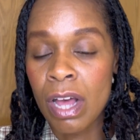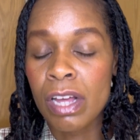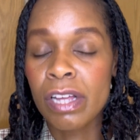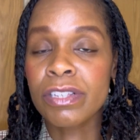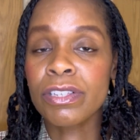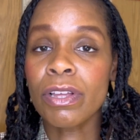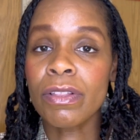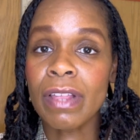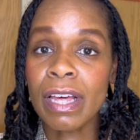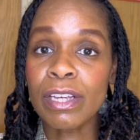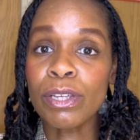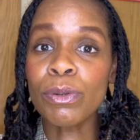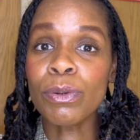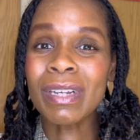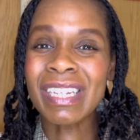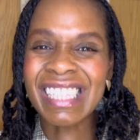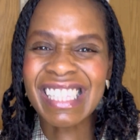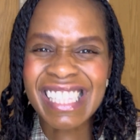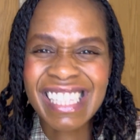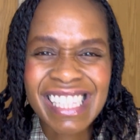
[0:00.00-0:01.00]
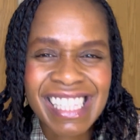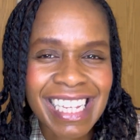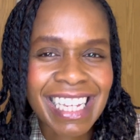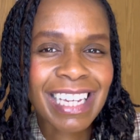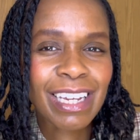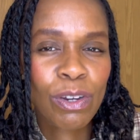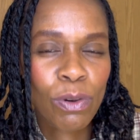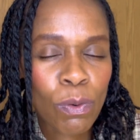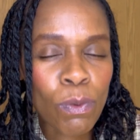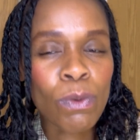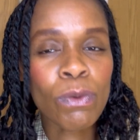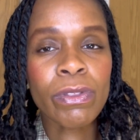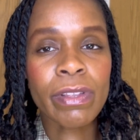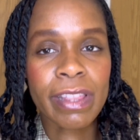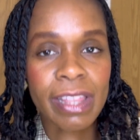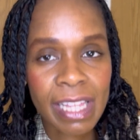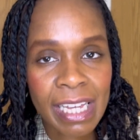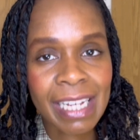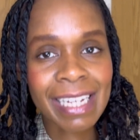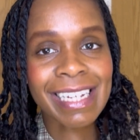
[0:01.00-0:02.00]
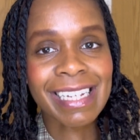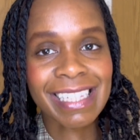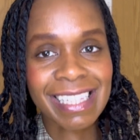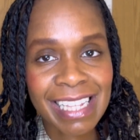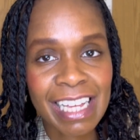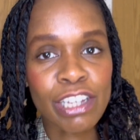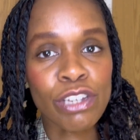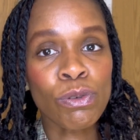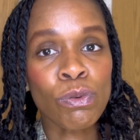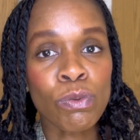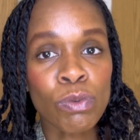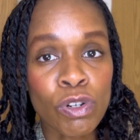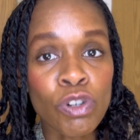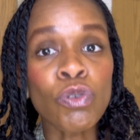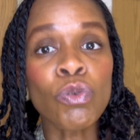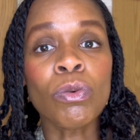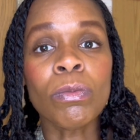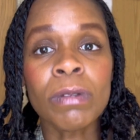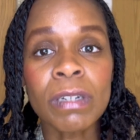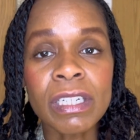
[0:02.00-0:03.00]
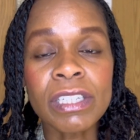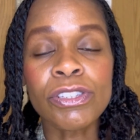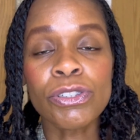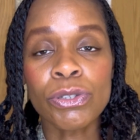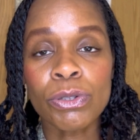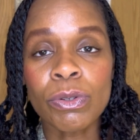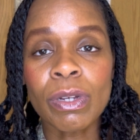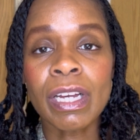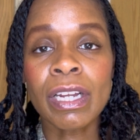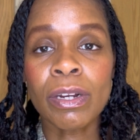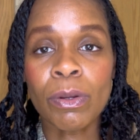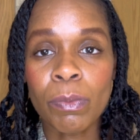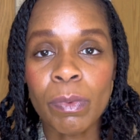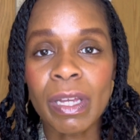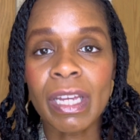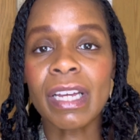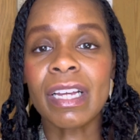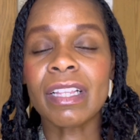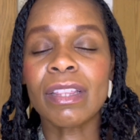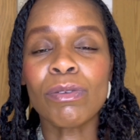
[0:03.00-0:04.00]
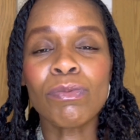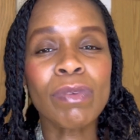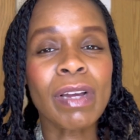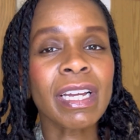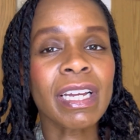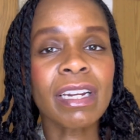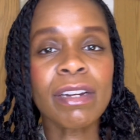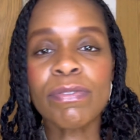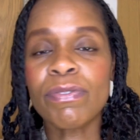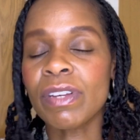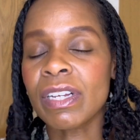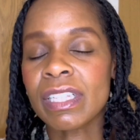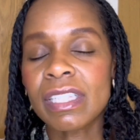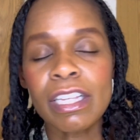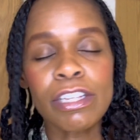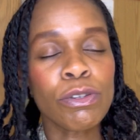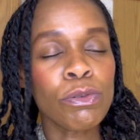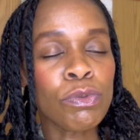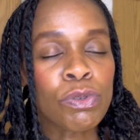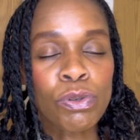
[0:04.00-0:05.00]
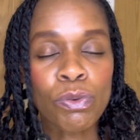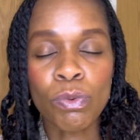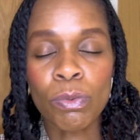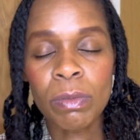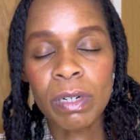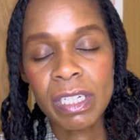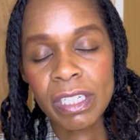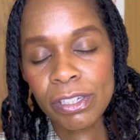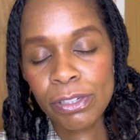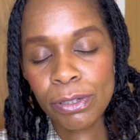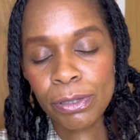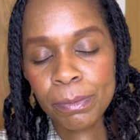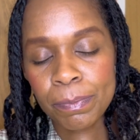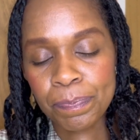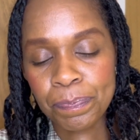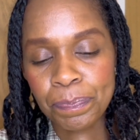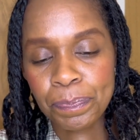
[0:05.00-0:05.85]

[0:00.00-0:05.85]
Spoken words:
so that you can see all the things that you normally do in a week, the regular things that you normally do.